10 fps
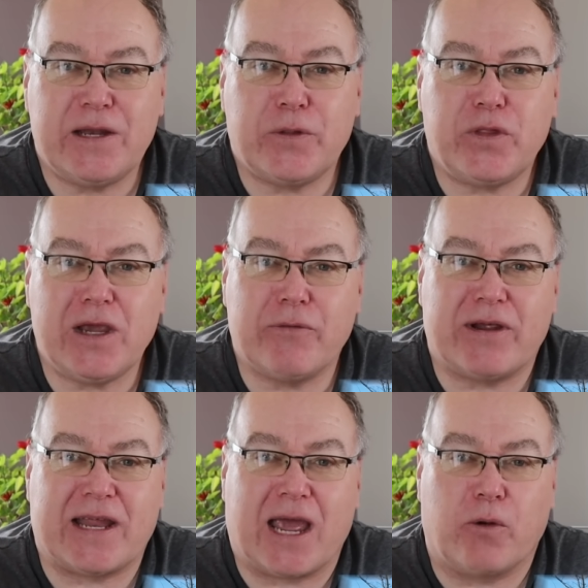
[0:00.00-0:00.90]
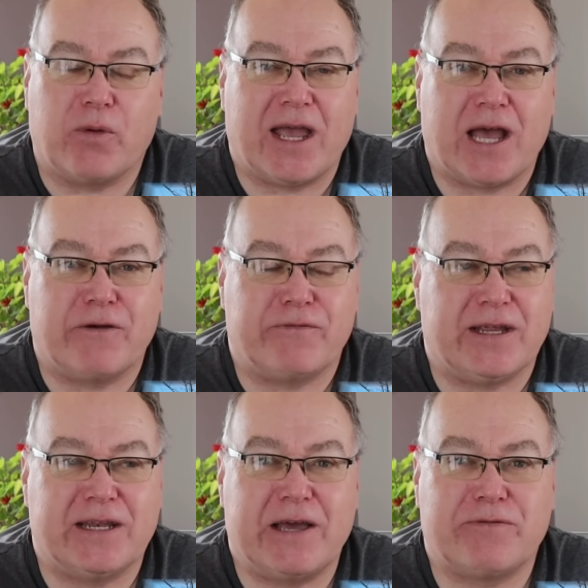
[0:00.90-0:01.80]
In theory now, we have
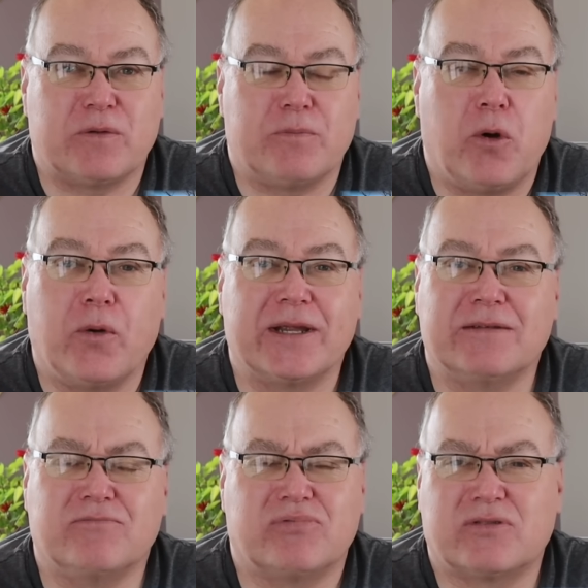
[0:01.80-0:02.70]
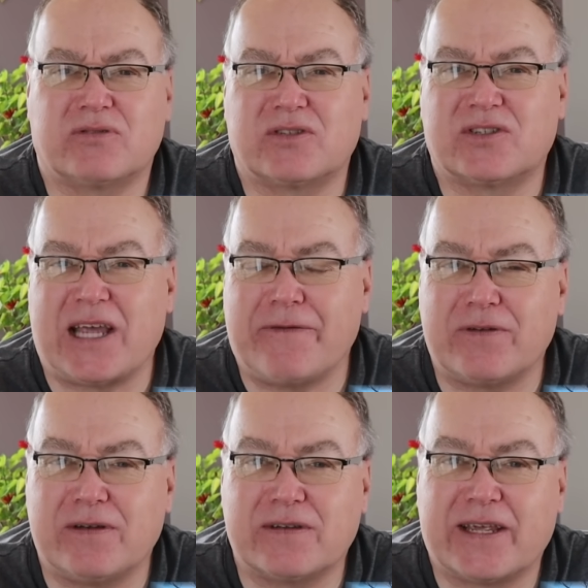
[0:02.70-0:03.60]

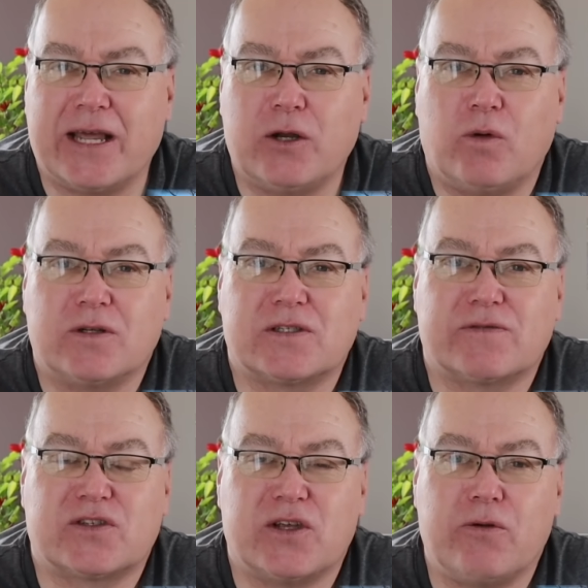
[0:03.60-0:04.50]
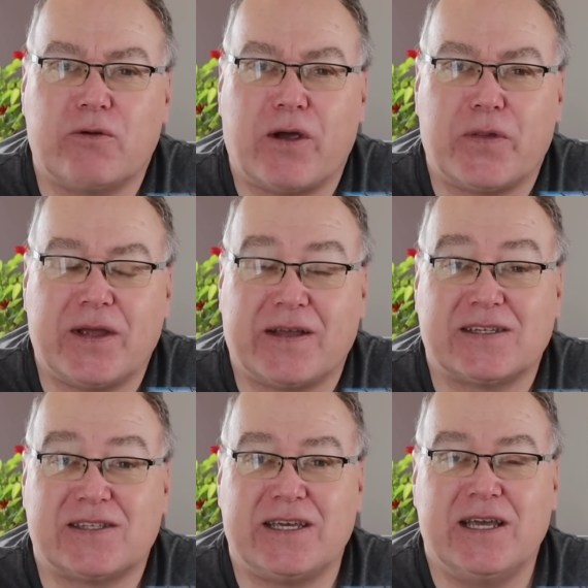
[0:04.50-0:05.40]
11.7 kilowatts of solar, I think.
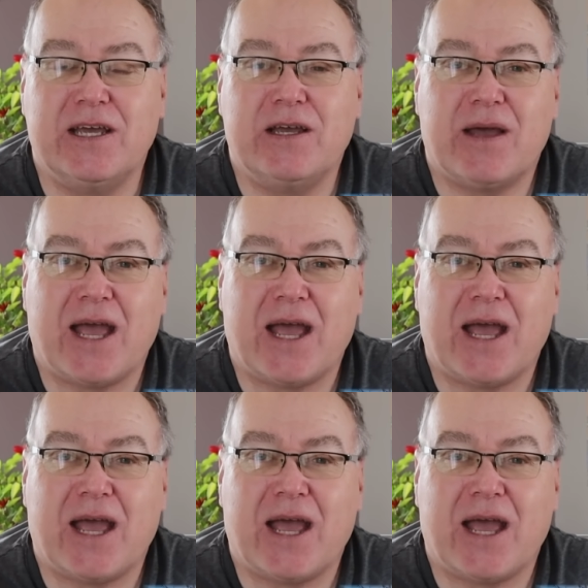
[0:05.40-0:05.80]
That's the